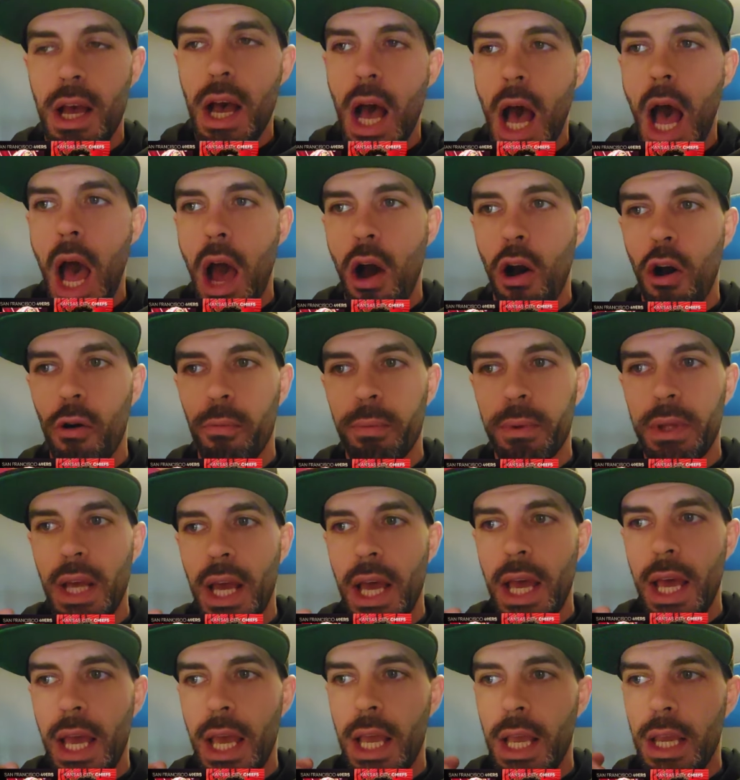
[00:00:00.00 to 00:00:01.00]
I hope
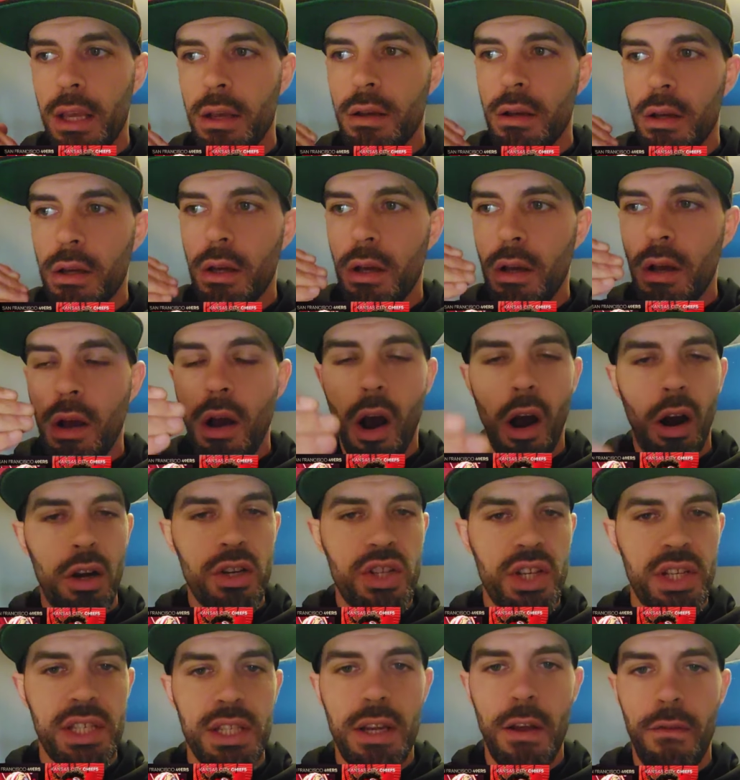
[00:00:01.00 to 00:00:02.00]
they are
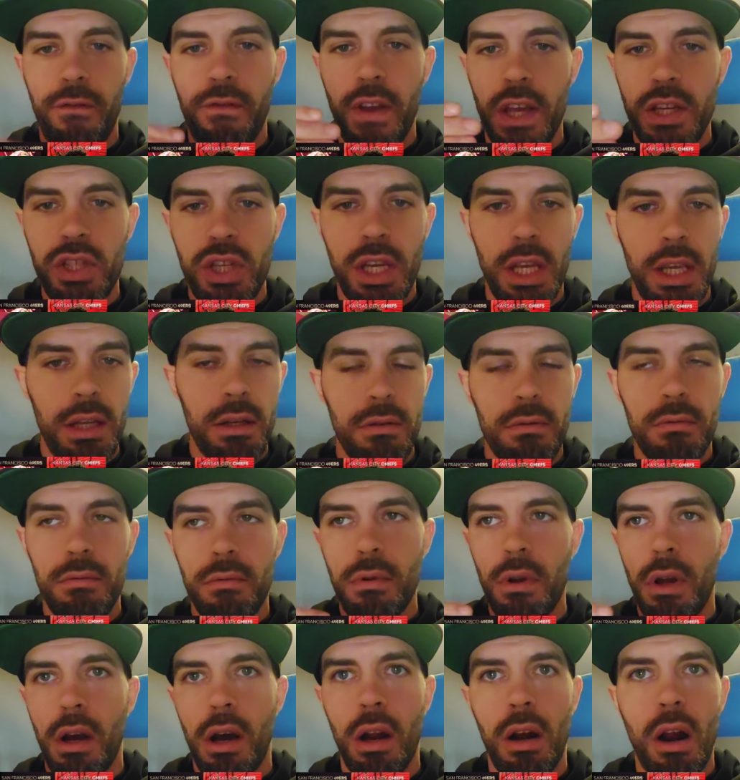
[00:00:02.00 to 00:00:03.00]
just efficient
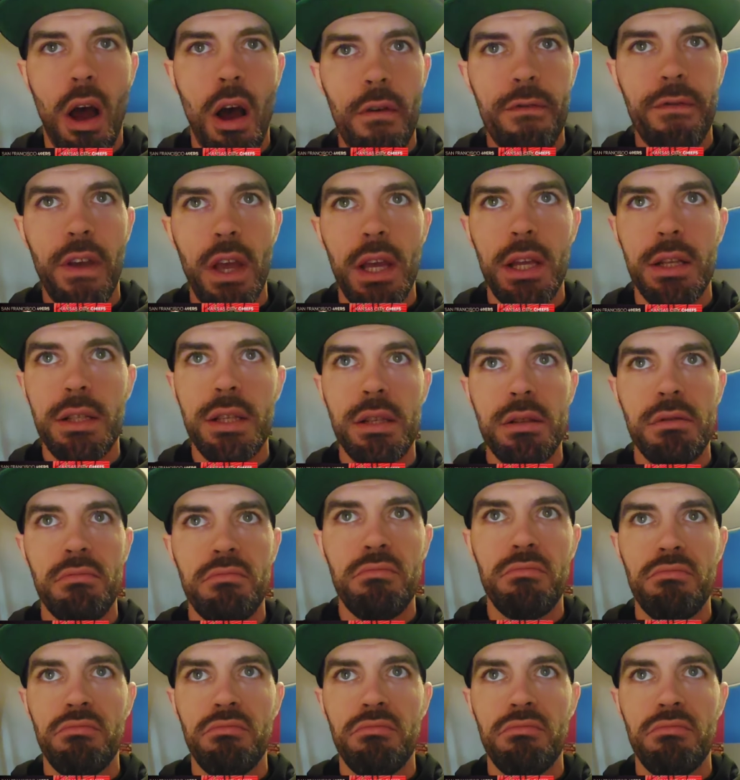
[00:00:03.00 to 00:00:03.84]
on offense.